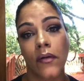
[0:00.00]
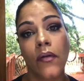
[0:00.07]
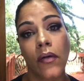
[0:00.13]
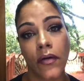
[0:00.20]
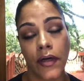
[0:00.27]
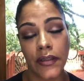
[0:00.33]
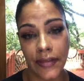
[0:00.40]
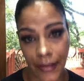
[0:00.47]
a
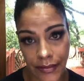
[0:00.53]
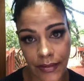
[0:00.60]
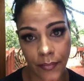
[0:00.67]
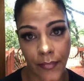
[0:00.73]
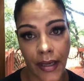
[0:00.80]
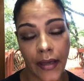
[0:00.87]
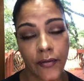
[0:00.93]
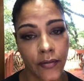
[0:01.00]
quarter,
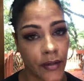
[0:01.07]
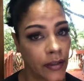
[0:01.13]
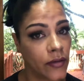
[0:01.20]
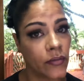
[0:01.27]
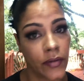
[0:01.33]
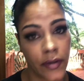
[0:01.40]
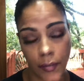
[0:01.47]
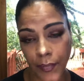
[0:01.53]
doesn't matter, a
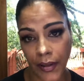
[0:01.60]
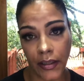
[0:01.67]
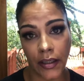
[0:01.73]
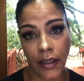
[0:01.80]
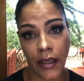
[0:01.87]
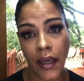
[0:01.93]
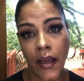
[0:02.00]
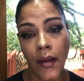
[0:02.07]
nickel and a
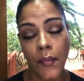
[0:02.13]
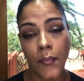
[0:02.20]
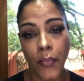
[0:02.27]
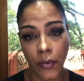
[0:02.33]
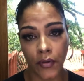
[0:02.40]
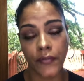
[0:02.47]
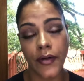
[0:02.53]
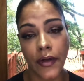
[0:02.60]
penny.
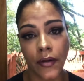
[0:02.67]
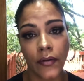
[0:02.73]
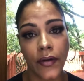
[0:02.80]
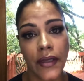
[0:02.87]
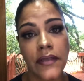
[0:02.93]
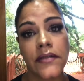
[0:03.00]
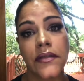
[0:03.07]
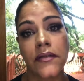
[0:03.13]
Puerto Rico
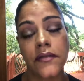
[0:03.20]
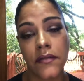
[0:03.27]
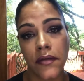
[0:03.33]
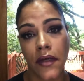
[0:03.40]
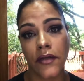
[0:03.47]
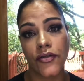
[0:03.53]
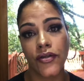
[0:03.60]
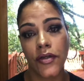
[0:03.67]
is in
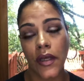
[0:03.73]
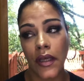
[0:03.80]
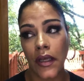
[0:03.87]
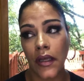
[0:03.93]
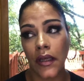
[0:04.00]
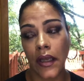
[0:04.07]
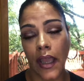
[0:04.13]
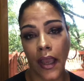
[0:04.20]
such
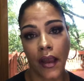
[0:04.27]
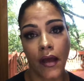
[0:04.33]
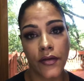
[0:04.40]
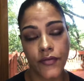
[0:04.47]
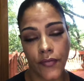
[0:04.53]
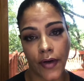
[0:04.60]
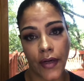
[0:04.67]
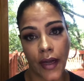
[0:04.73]

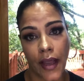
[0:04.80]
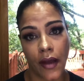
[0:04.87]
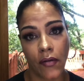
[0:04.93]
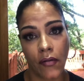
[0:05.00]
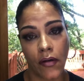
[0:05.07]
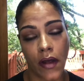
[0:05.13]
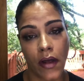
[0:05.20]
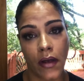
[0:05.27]
chaos right
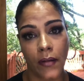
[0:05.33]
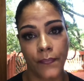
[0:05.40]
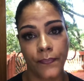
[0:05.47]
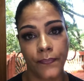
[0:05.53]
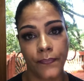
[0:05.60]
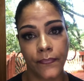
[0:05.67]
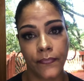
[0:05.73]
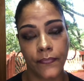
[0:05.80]

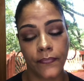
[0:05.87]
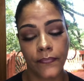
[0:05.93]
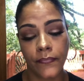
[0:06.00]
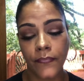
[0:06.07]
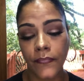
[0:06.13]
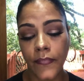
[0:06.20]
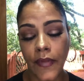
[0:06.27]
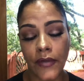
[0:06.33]
now.
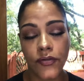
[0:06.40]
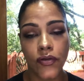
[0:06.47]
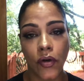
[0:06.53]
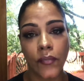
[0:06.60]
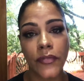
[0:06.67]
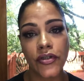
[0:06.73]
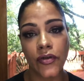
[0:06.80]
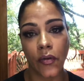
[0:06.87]
There's so
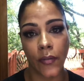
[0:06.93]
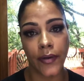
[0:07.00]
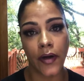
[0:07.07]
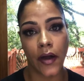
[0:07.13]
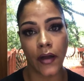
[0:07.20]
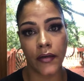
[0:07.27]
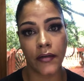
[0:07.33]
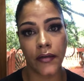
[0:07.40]
much going
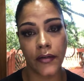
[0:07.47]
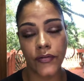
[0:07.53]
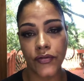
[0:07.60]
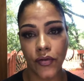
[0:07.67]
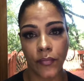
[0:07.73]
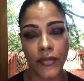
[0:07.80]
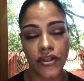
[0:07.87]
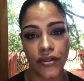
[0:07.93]
on. There's
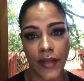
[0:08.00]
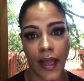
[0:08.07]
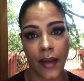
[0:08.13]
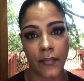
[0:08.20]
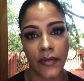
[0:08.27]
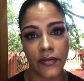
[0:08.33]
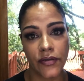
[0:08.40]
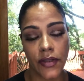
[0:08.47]
so much
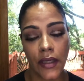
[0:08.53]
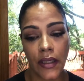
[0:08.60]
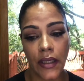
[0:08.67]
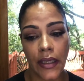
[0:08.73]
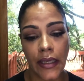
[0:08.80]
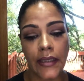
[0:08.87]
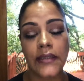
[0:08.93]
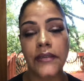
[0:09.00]
damage.
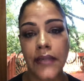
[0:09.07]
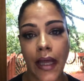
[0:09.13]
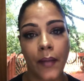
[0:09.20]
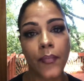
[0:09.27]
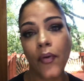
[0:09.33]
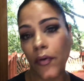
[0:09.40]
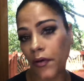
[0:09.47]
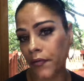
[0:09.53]
It is
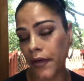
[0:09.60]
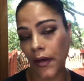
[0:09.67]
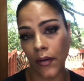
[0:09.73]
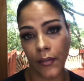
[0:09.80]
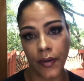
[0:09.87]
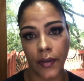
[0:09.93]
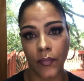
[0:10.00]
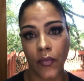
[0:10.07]
not Puerto
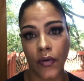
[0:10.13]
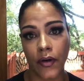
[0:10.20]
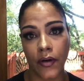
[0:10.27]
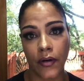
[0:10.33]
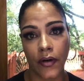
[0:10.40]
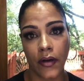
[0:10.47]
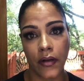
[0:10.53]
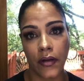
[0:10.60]
Rico
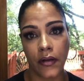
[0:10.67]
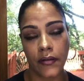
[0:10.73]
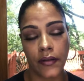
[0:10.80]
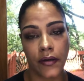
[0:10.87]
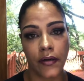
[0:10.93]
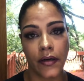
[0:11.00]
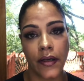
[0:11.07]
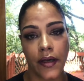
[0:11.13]
anymore.
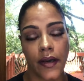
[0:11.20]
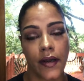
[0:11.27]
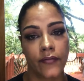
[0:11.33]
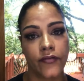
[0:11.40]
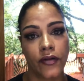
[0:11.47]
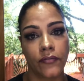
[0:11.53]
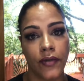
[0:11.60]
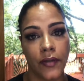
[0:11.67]
They're gonna
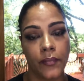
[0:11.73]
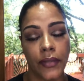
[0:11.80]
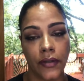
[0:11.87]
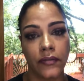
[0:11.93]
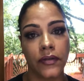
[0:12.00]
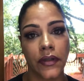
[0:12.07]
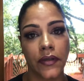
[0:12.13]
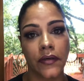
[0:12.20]
have to
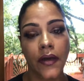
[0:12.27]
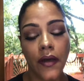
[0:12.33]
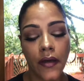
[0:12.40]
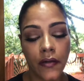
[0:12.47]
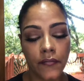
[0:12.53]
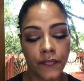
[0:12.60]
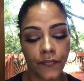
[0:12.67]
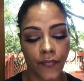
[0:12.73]
rebuild it
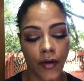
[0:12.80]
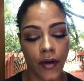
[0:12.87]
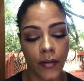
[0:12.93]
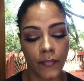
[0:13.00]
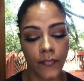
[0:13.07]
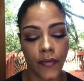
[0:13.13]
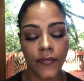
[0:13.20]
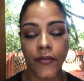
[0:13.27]

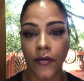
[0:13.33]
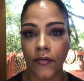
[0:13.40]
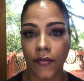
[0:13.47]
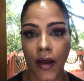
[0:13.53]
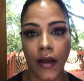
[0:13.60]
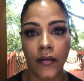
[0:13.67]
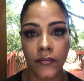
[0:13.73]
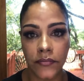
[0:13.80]
from the
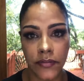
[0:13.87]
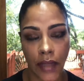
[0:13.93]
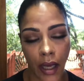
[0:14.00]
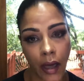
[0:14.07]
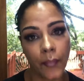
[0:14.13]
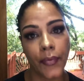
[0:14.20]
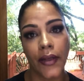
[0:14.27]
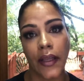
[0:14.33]
ground
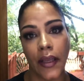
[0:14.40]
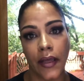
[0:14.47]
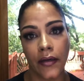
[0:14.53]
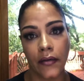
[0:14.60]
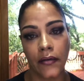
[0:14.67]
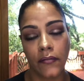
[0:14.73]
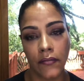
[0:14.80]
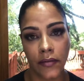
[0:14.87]
up
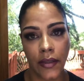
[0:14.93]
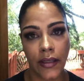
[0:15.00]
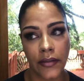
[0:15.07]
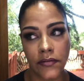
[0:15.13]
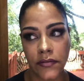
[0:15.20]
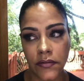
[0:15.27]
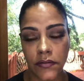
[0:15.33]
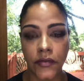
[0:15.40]
again.
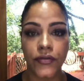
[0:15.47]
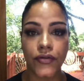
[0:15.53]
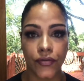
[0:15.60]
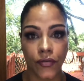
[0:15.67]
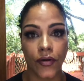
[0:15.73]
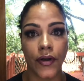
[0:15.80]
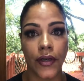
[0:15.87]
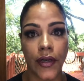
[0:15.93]
It's
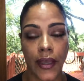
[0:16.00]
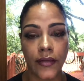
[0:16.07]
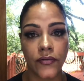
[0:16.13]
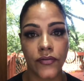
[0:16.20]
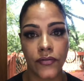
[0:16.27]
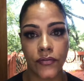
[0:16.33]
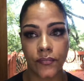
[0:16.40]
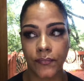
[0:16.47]
destroyed
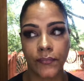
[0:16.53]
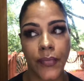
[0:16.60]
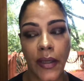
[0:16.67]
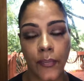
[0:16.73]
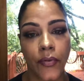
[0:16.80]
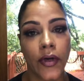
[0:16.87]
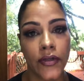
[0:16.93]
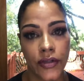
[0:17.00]
and
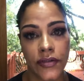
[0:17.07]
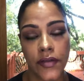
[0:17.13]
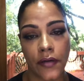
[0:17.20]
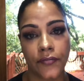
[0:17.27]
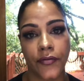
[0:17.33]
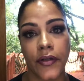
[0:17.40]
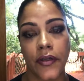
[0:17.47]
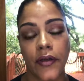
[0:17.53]
people are just
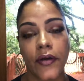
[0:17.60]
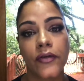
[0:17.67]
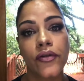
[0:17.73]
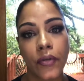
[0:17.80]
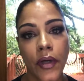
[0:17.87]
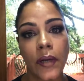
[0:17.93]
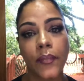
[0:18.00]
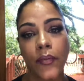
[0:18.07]
suffering. There are
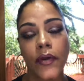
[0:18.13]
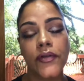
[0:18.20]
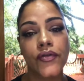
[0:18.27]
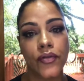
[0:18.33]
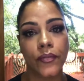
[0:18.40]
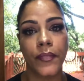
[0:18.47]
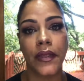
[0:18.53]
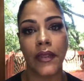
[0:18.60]

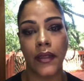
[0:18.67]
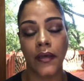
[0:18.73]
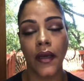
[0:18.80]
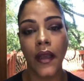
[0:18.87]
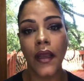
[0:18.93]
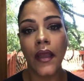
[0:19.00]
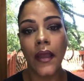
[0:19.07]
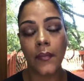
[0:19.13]
3.2 million
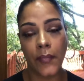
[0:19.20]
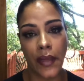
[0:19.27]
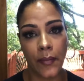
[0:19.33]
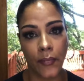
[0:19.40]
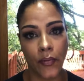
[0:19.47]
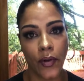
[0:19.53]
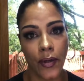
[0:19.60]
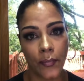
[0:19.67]

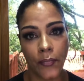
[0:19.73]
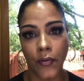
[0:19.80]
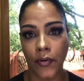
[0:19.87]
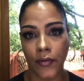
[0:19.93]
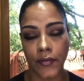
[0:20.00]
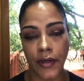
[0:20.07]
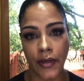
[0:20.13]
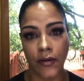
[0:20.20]
people in
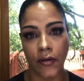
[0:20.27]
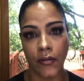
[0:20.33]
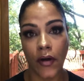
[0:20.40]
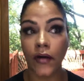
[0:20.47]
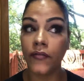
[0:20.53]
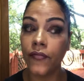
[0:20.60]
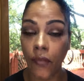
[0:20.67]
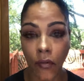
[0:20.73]
Puerto Rico
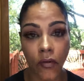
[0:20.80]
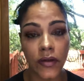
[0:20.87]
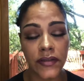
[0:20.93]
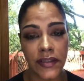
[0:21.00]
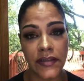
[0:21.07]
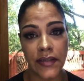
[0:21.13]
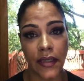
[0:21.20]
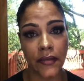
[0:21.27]
of all
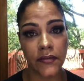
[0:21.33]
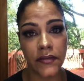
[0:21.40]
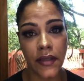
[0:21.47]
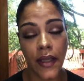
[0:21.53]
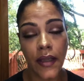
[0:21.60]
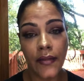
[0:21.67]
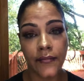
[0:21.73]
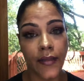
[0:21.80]
descents
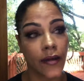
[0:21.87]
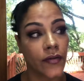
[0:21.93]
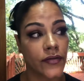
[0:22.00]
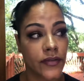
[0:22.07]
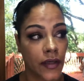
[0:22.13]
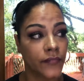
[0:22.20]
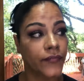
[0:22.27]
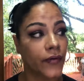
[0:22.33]
that are
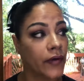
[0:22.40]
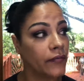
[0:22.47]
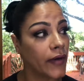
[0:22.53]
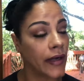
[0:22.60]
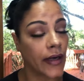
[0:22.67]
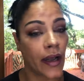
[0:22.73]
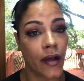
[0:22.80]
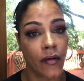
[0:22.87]
suffering
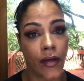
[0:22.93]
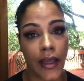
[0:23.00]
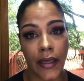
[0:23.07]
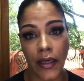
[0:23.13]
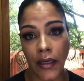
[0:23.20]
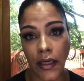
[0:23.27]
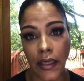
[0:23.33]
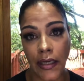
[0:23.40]
right now
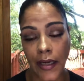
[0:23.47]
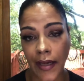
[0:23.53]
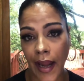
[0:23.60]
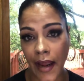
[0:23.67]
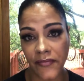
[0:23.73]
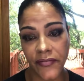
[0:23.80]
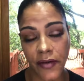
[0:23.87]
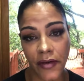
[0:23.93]
and in need and
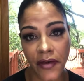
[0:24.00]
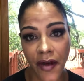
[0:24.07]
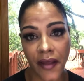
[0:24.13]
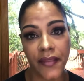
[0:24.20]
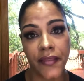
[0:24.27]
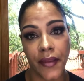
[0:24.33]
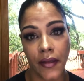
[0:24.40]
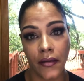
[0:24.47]
have
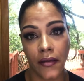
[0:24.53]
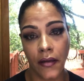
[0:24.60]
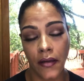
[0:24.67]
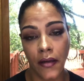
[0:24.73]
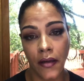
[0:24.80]
nothing.